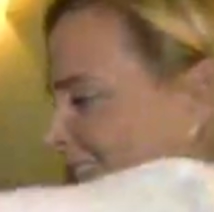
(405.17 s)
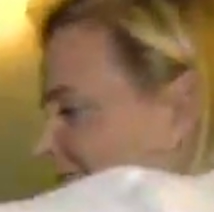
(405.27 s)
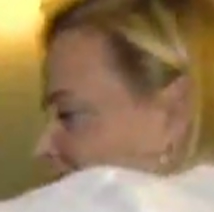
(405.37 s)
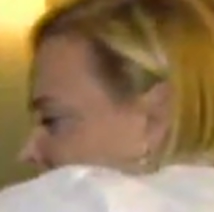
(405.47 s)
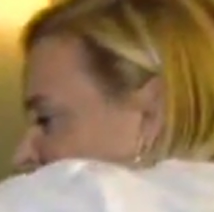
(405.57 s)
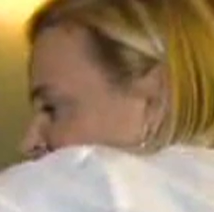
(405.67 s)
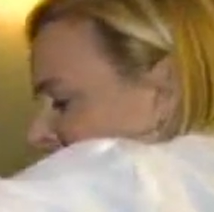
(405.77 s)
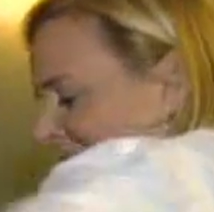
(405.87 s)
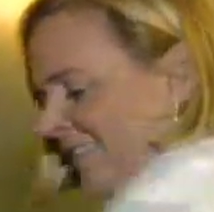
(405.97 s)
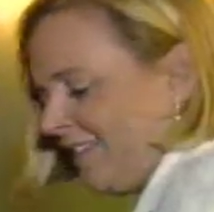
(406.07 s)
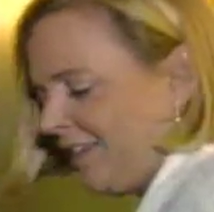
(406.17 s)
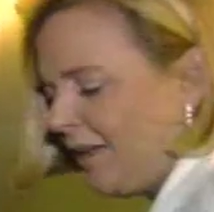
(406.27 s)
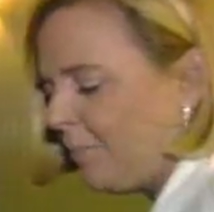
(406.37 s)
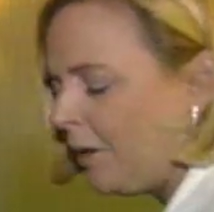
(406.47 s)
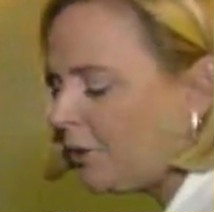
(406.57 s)
8th year
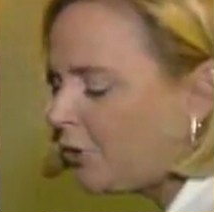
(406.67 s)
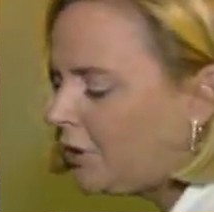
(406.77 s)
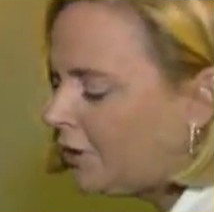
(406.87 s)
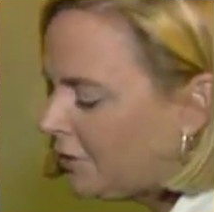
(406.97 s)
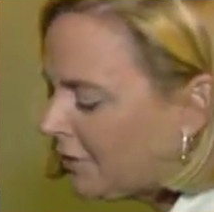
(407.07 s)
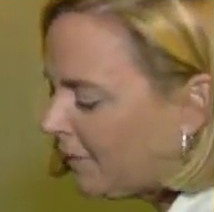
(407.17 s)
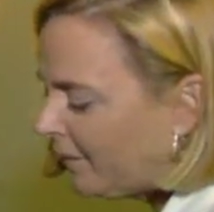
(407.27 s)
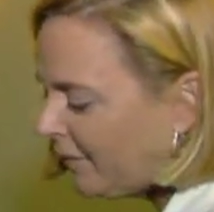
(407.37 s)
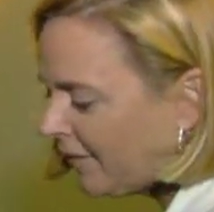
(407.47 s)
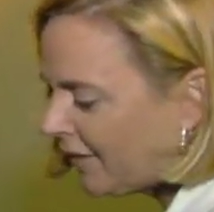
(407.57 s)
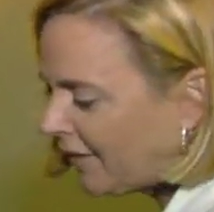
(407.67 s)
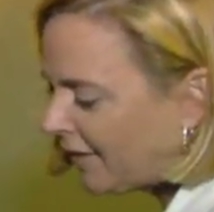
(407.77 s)
after decompression, and they're still